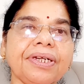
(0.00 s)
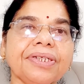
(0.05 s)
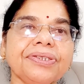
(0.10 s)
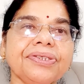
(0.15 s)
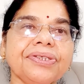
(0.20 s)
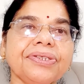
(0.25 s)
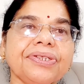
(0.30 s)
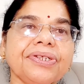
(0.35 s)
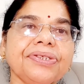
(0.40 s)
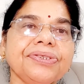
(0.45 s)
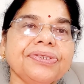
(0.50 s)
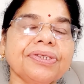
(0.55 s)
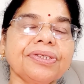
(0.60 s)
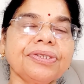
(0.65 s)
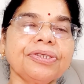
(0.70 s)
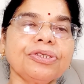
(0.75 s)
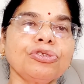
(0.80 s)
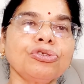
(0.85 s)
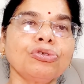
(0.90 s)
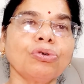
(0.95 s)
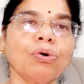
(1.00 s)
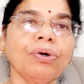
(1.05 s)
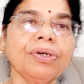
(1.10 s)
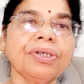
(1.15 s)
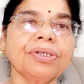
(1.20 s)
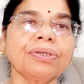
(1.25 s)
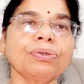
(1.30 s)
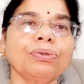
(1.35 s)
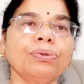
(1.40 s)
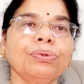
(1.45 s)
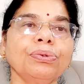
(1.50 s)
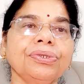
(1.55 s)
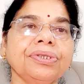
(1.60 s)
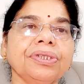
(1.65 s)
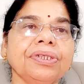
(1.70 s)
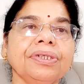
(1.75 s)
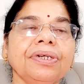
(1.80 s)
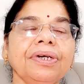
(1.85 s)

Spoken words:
legislature is not clothed